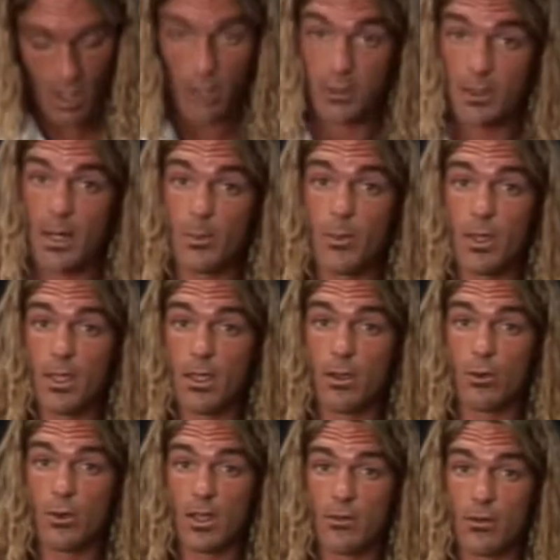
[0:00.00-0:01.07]
alternate picking
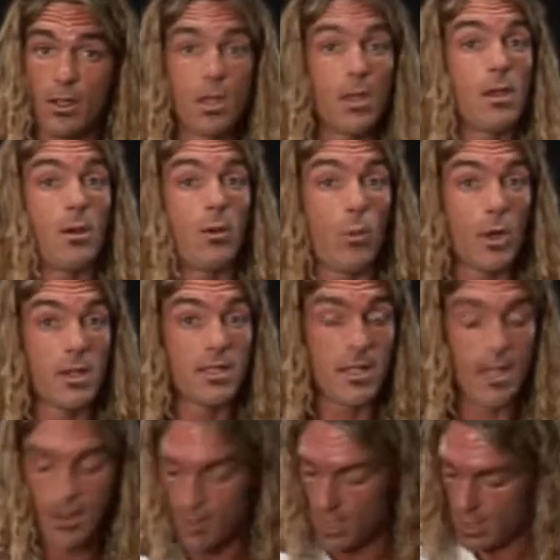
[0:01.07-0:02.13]
or whatever. Once
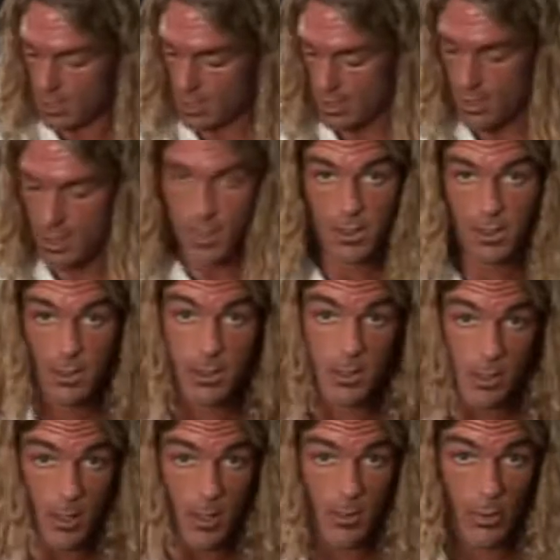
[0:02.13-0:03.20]
again, it's
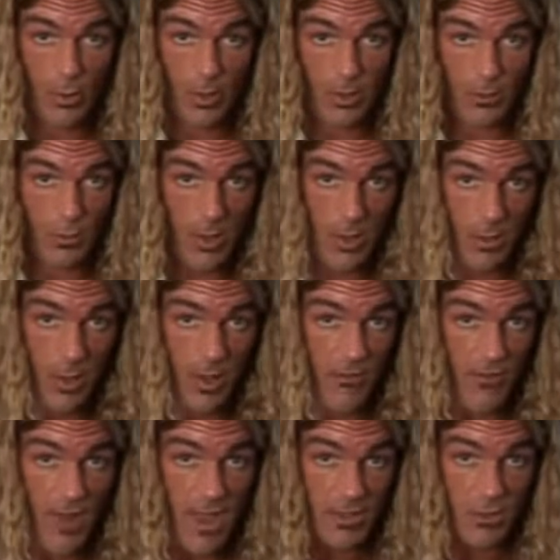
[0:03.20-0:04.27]
not important when you play
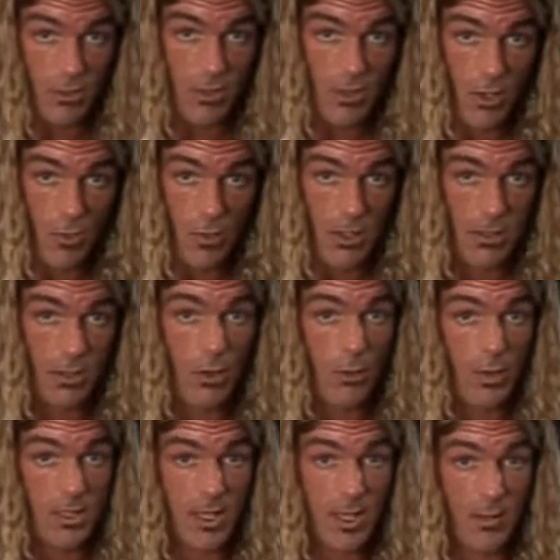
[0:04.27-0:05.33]
fast or slow. It's
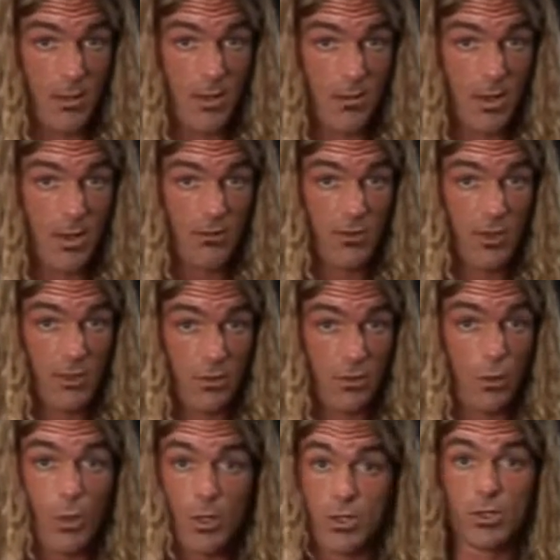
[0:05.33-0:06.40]
always got to be beneficial
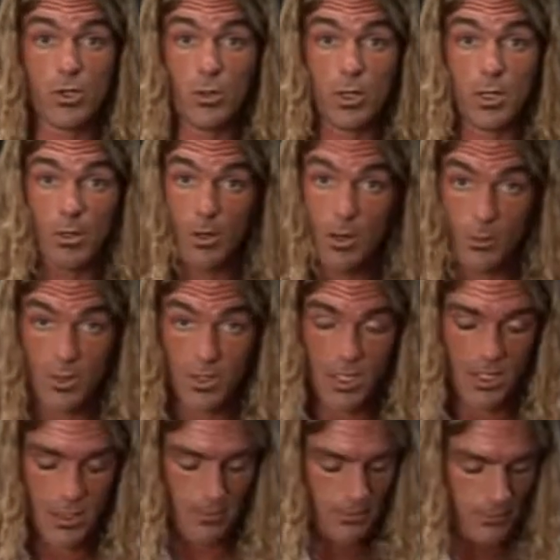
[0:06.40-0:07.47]
to what you're doing in your
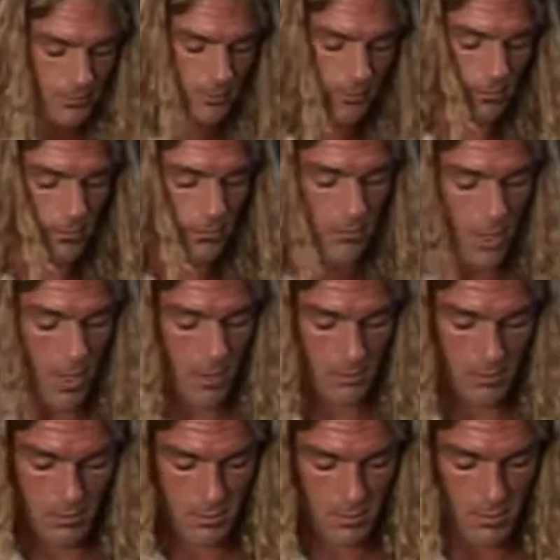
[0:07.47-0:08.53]
composition.
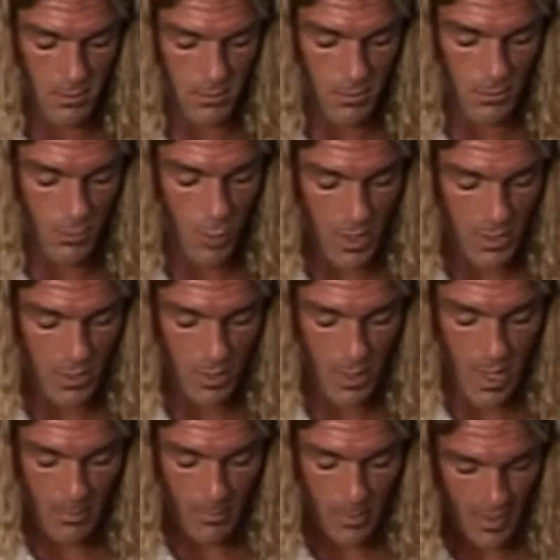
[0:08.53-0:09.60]
But once you
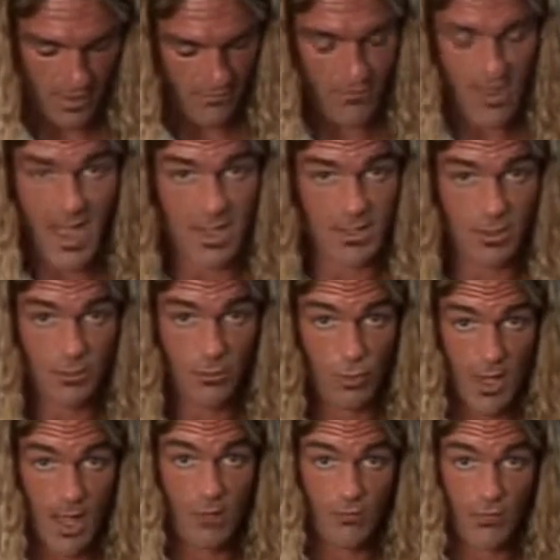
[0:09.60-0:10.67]
can play fast
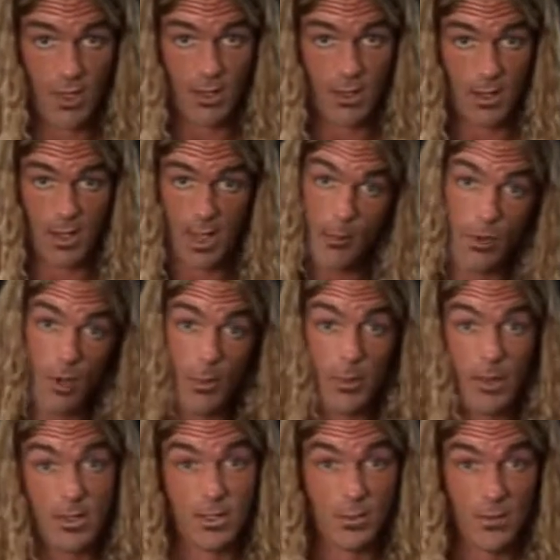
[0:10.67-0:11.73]
without thinking like, I'm going to
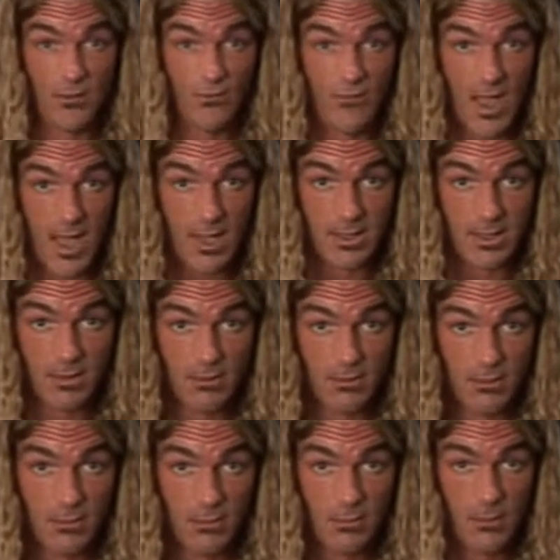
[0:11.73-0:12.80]
play something fast,
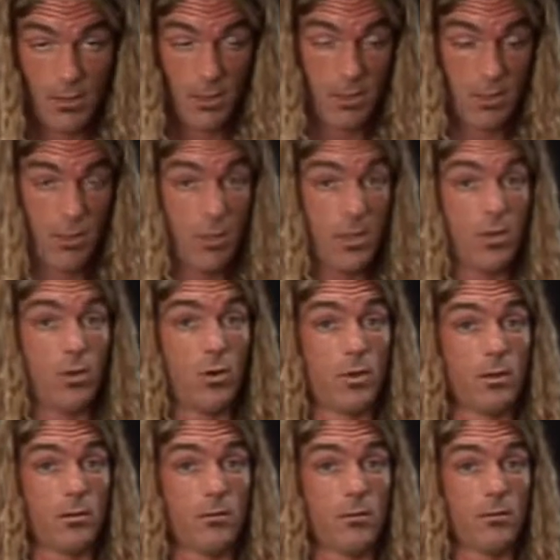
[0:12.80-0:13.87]
it's always
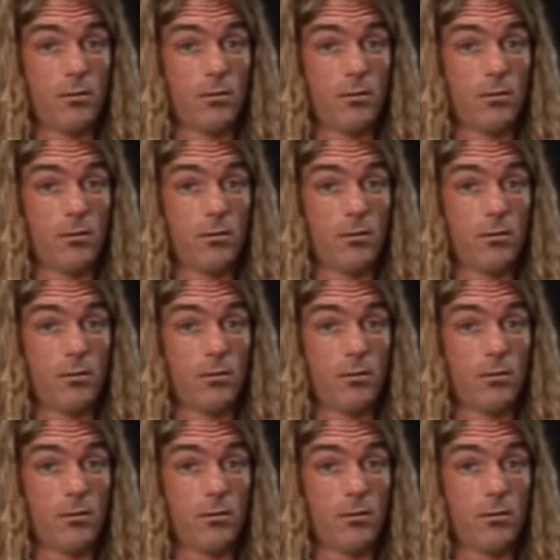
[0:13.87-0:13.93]
going